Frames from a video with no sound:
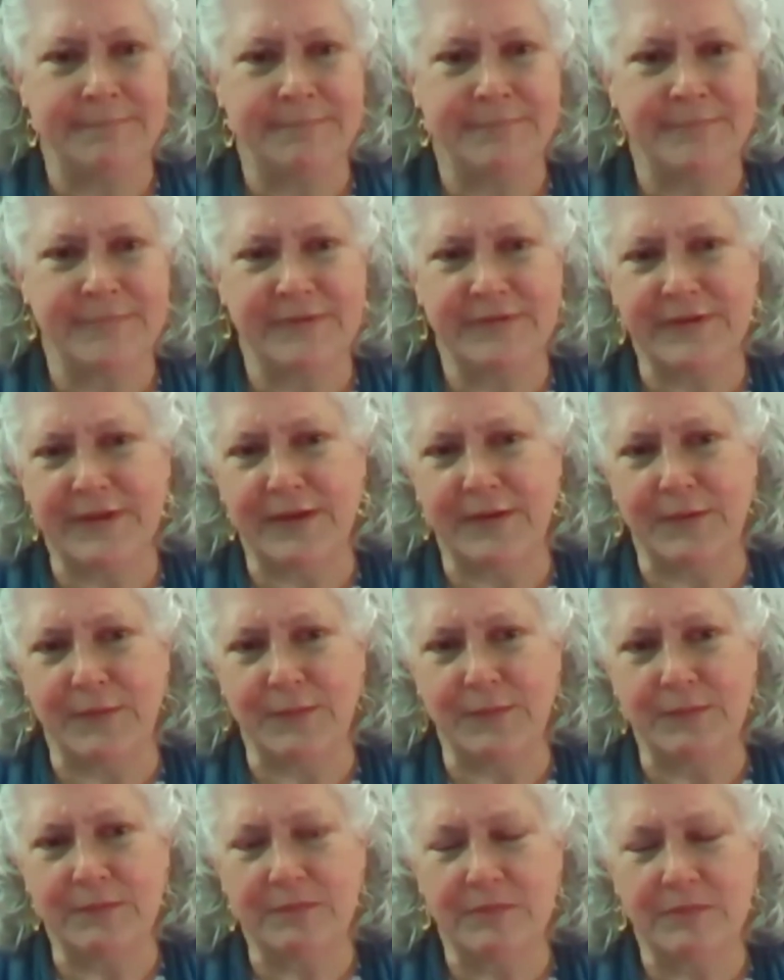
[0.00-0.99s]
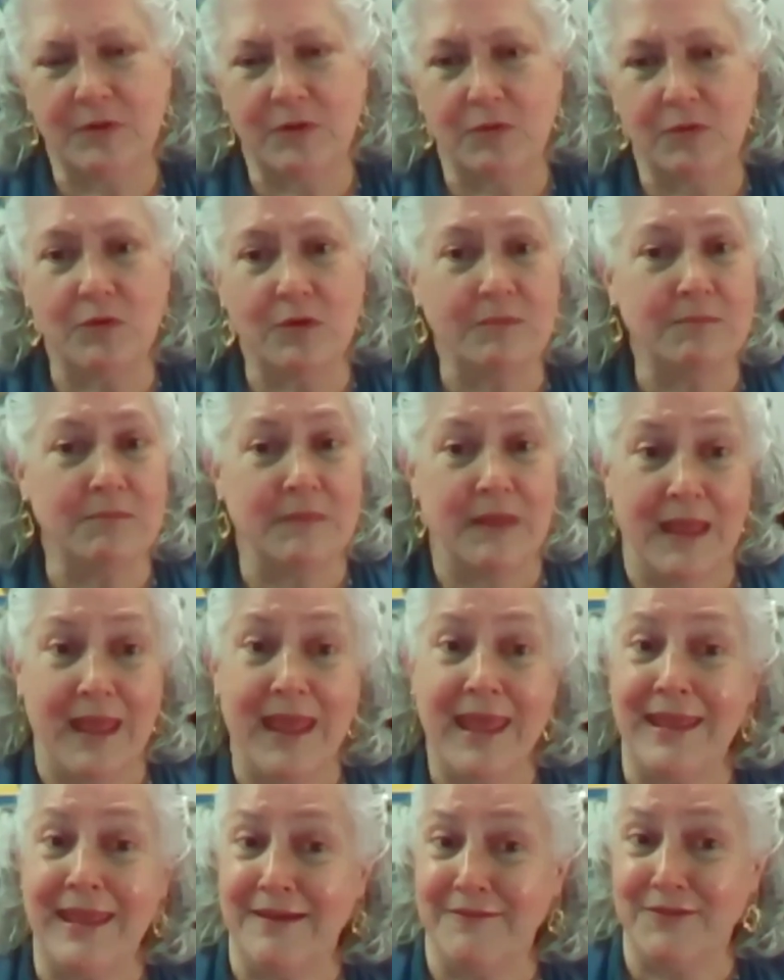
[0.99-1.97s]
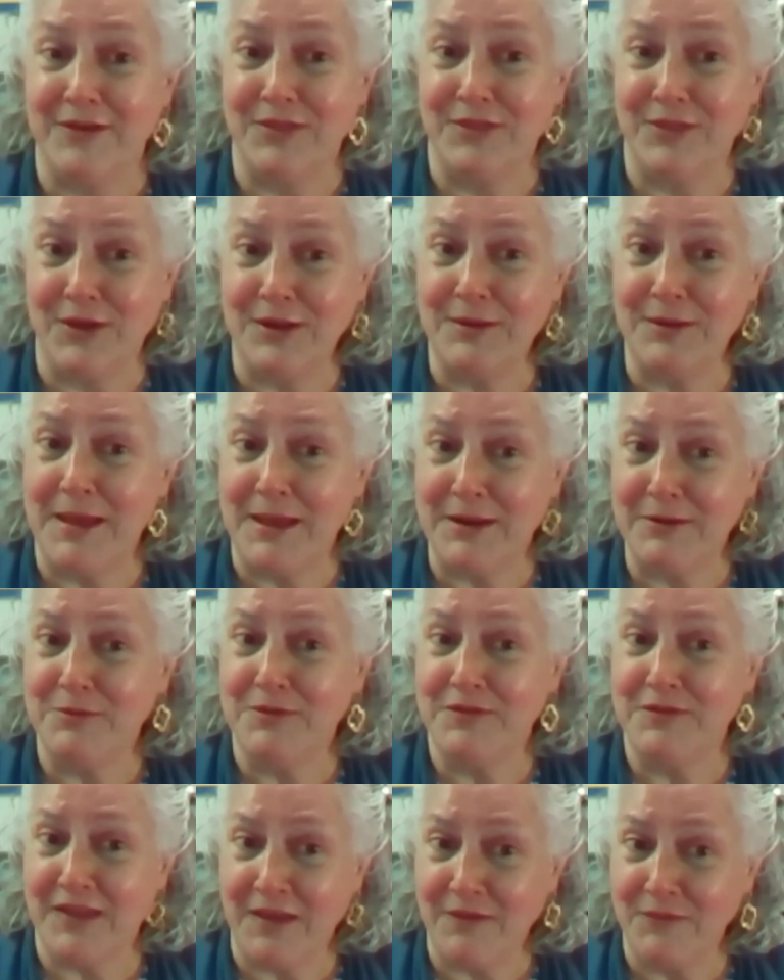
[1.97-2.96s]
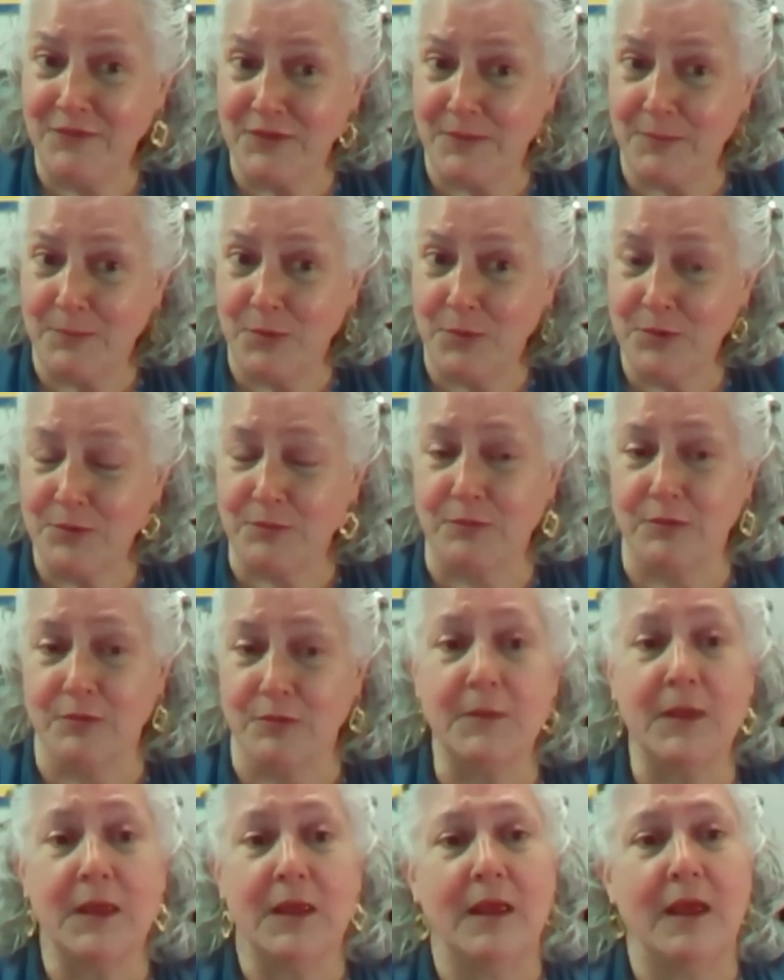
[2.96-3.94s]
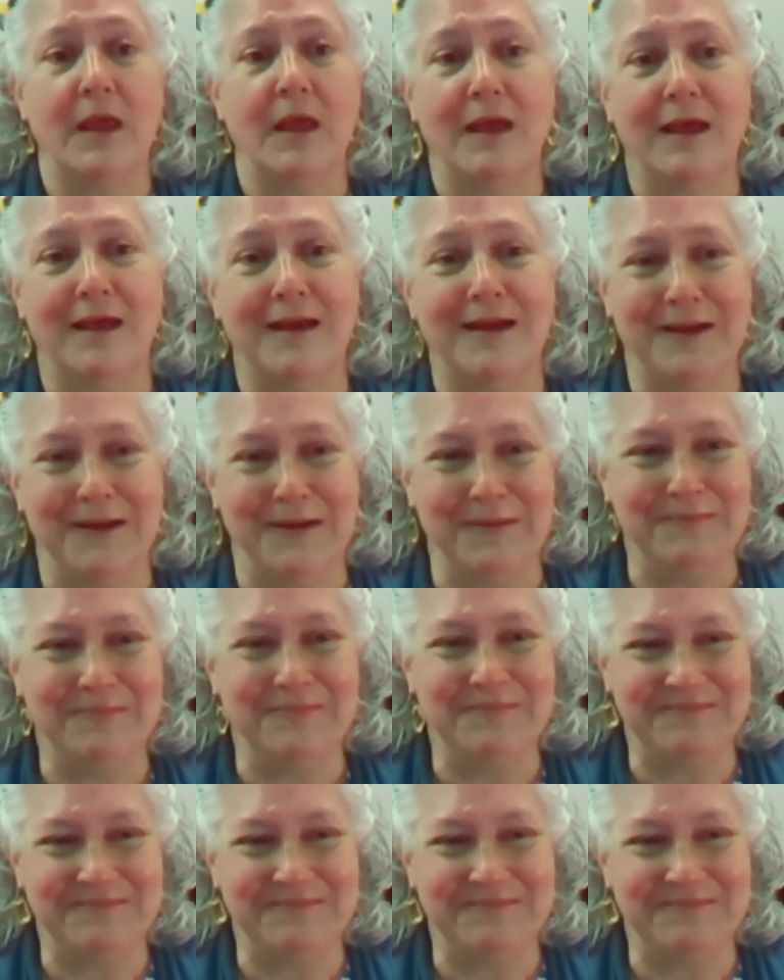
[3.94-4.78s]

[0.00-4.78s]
So, or hey, have you thought about a Resolve support group? Um,